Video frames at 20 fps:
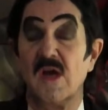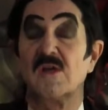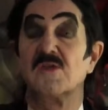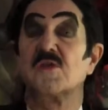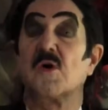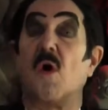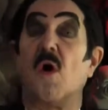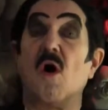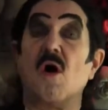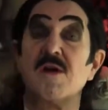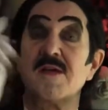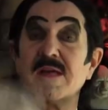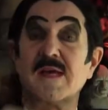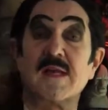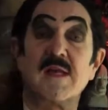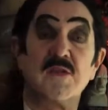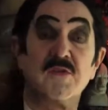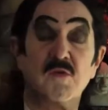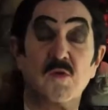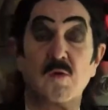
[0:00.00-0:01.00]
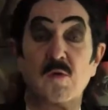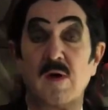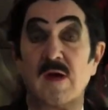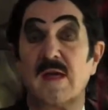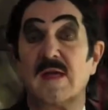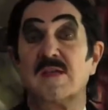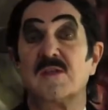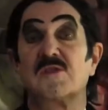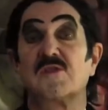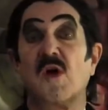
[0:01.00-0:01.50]
So all you gotta do
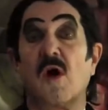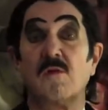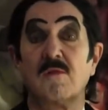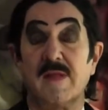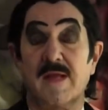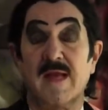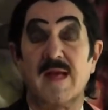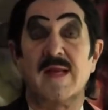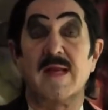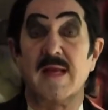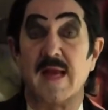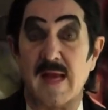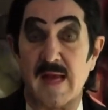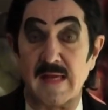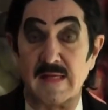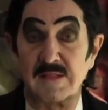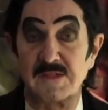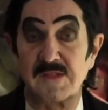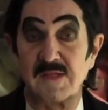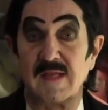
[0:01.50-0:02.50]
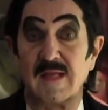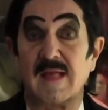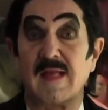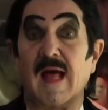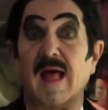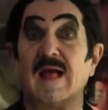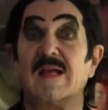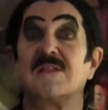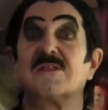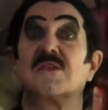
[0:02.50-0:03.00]
is don't lay any eggs,
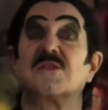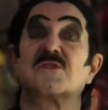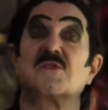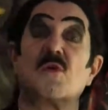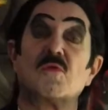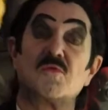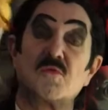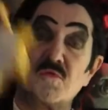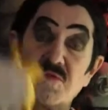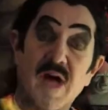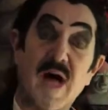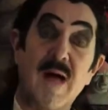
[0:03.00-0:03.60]
just go to